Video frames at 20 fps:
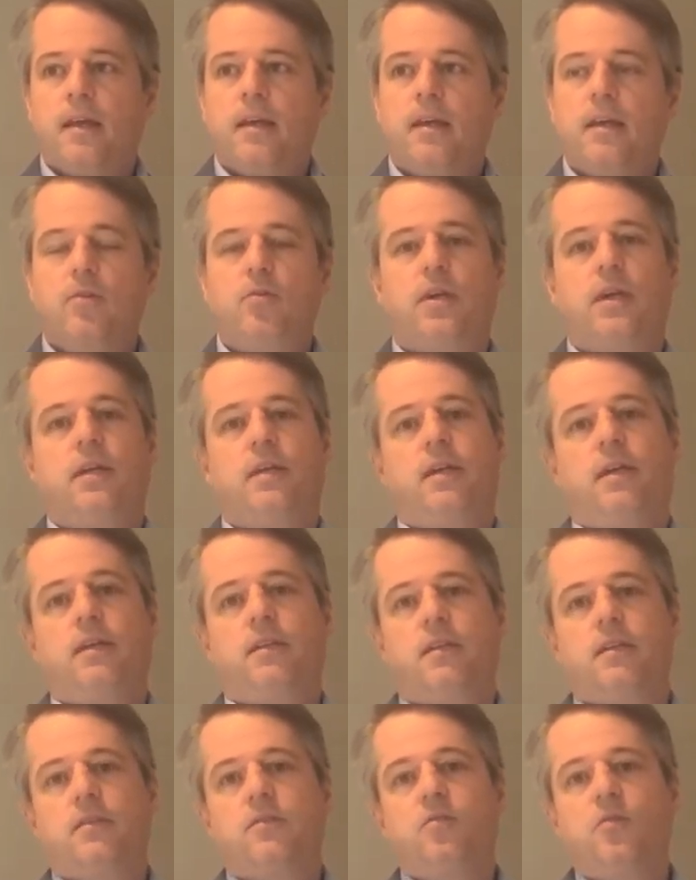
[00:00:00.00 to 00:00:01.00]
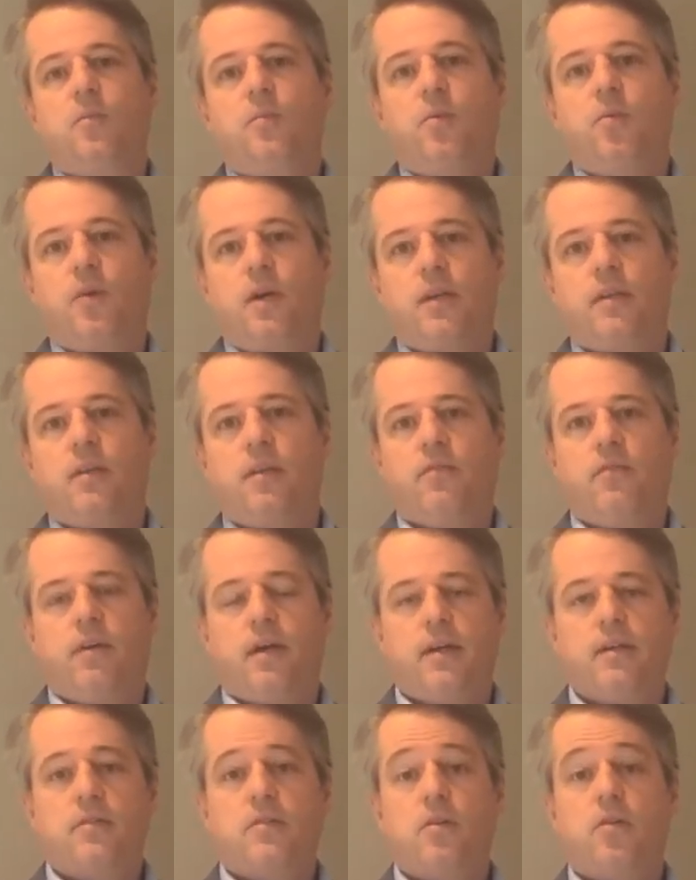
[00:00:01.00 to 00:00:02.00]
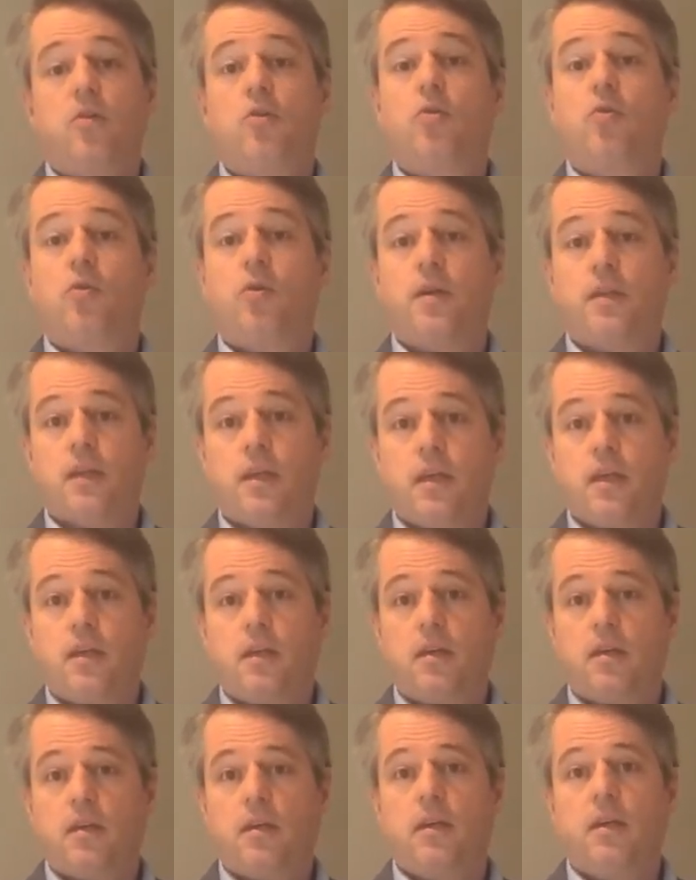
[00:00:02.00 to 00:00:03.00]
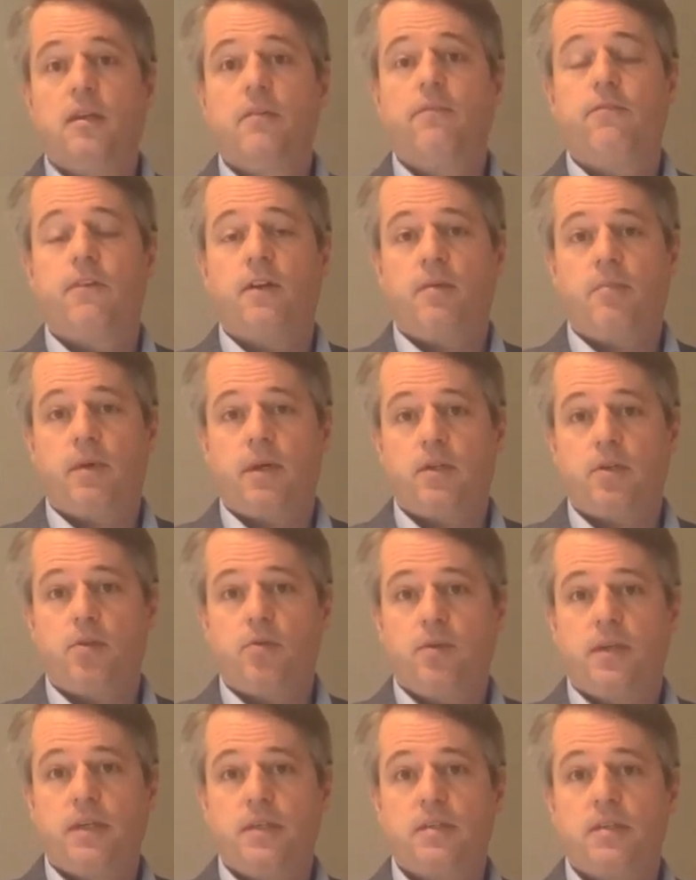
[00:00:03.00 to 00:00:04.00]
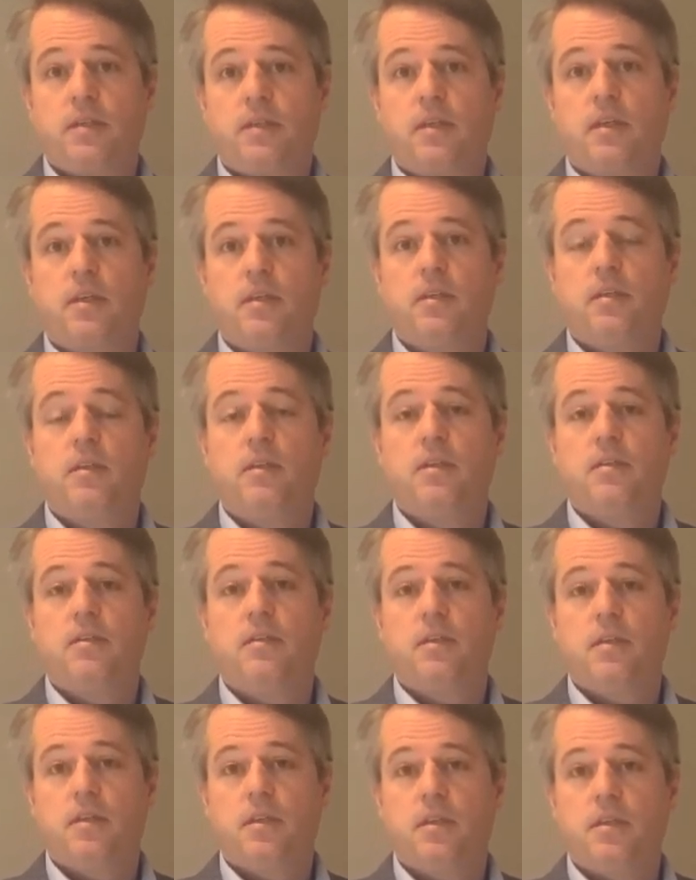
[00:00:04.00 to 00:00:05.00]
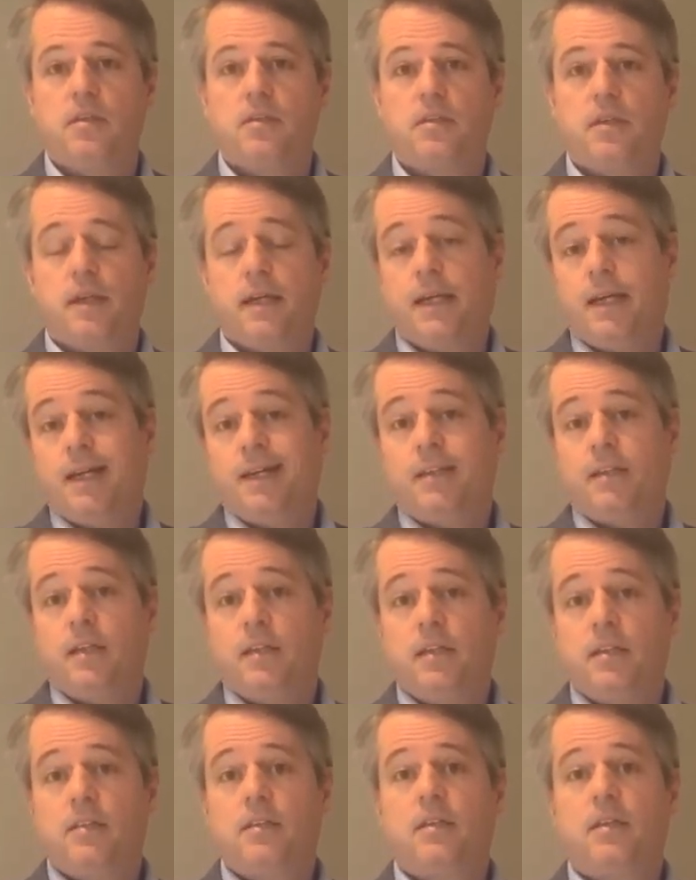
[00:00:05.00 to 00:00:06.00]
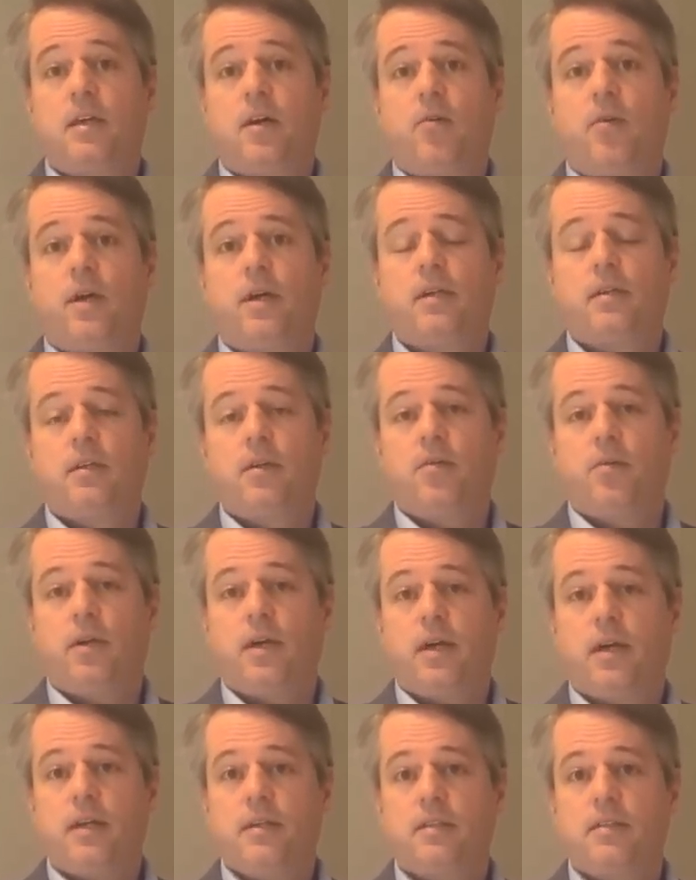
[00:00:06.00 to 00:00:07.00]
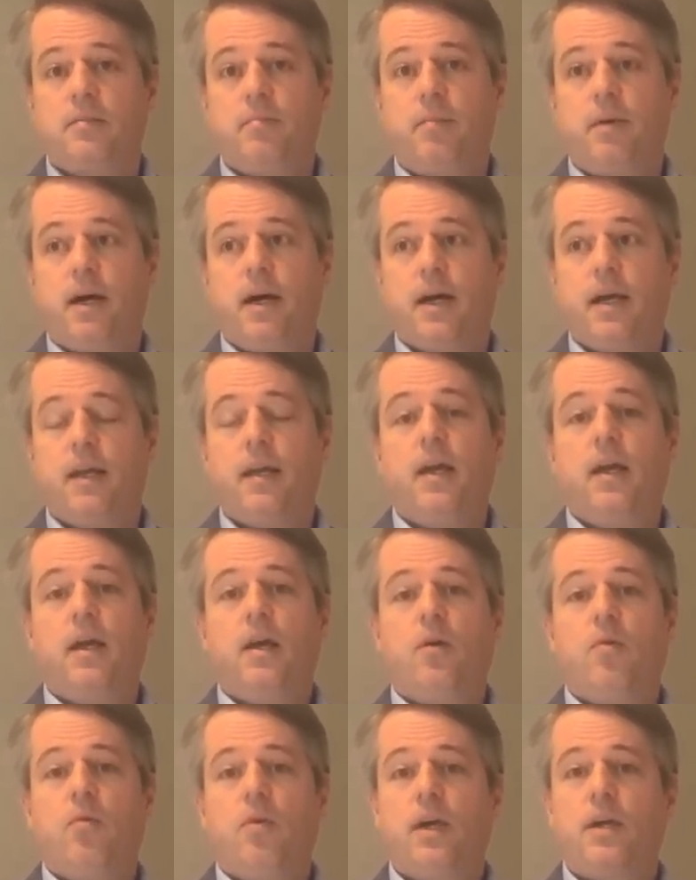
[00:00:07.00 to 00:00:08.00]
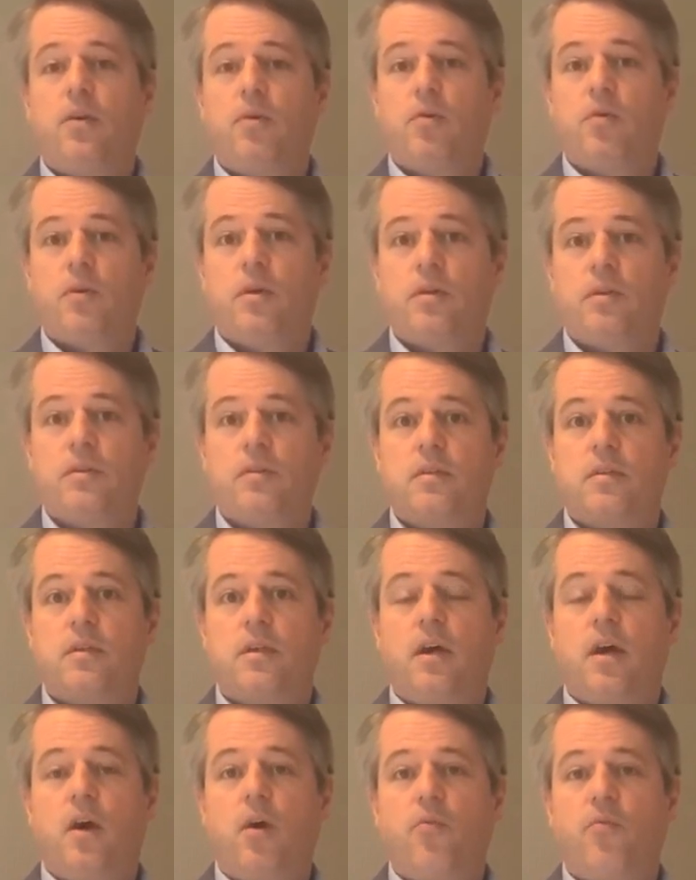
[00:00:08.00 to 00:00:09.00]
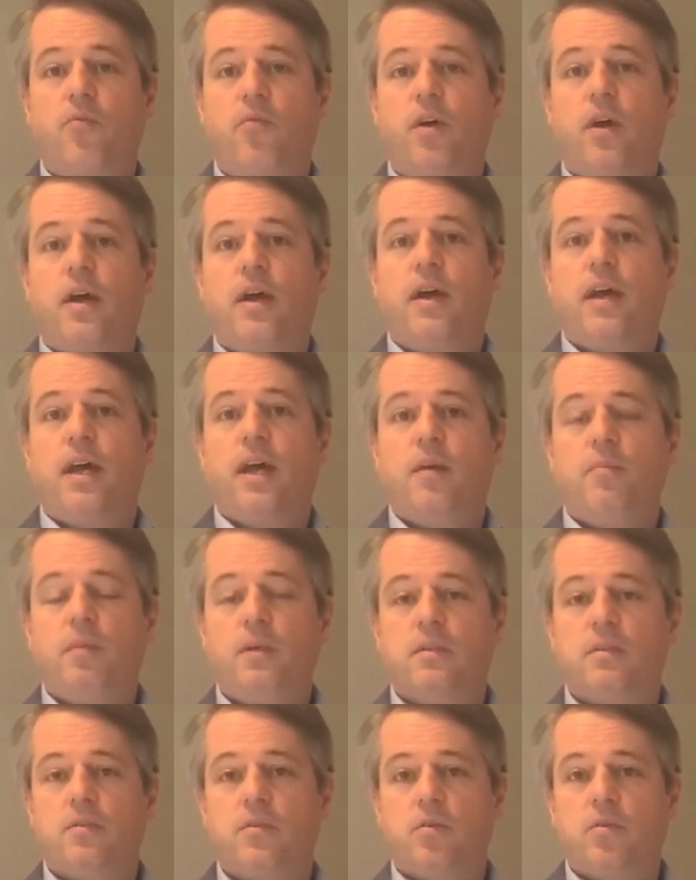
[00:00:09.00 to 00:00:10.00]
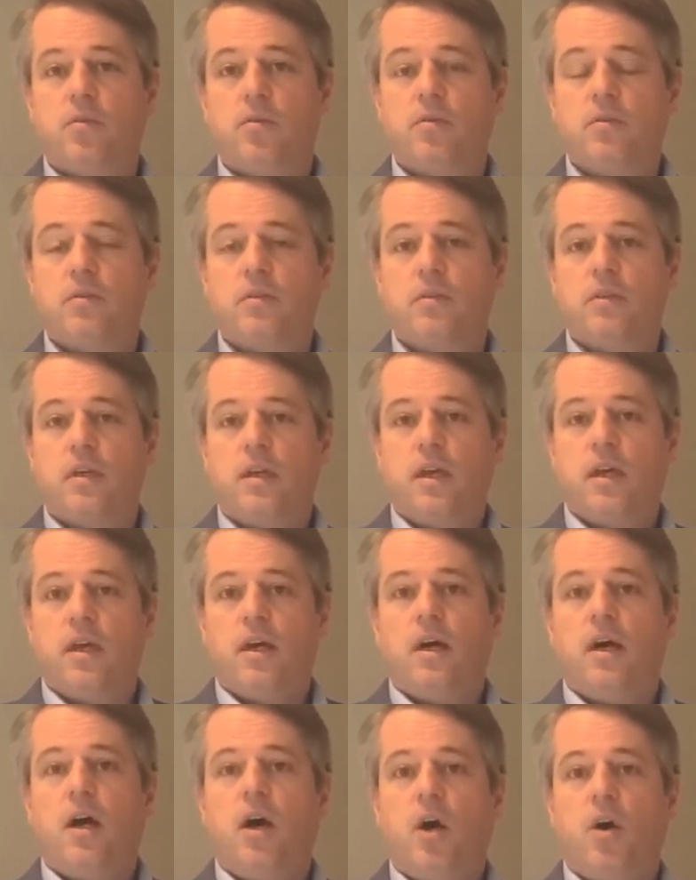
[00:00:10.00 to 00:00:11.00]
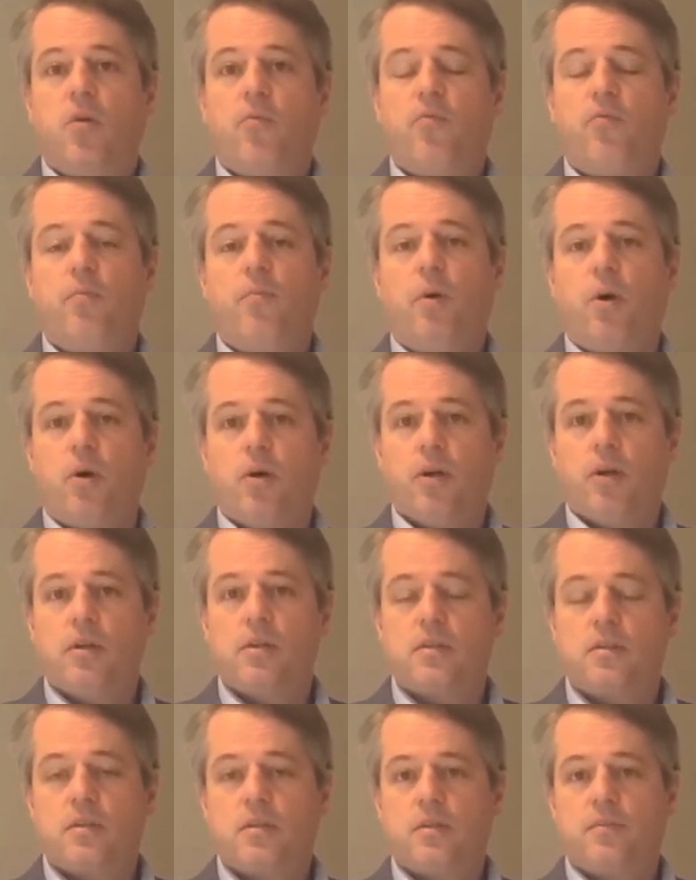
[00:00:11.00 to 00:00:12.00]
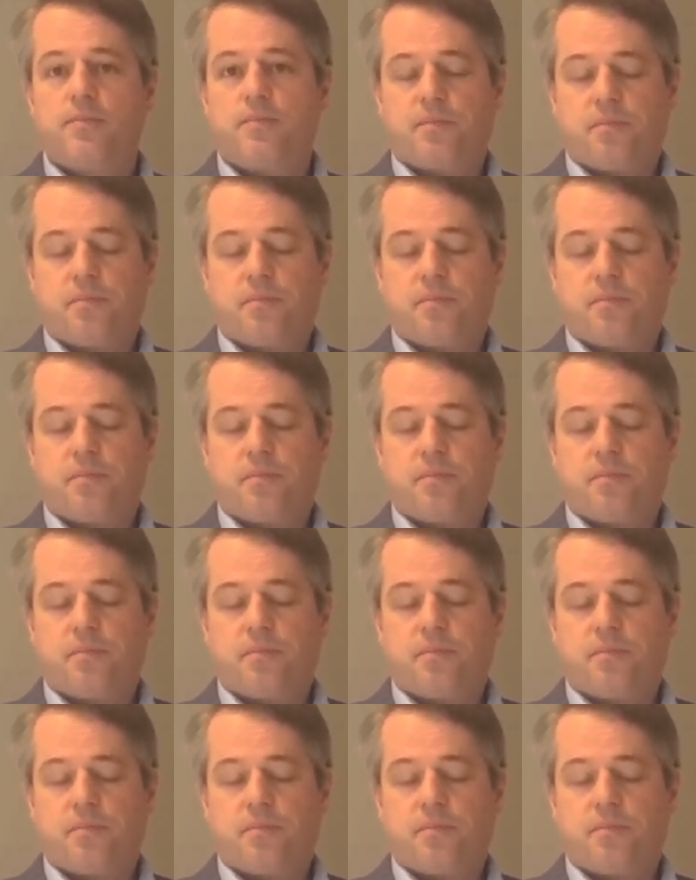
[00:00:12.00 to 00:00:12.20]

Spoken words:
Hidradenitis suppurativa is a chronic inflammatory skin disease that is characterized by recurrence of episodes of boils